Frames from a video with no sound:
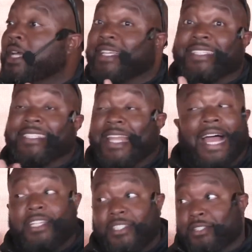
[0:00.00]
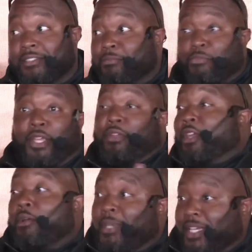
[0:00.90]
It's not just they're
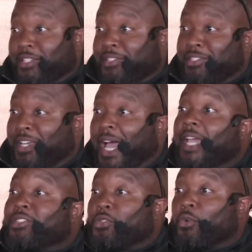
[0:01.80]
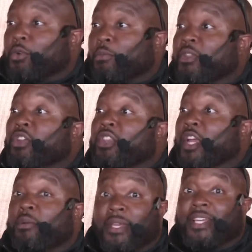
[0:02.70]
there because the ice storm, they're
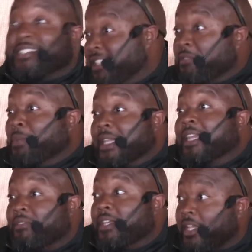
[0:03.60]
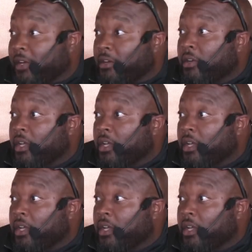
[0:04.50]
there because they've been living there.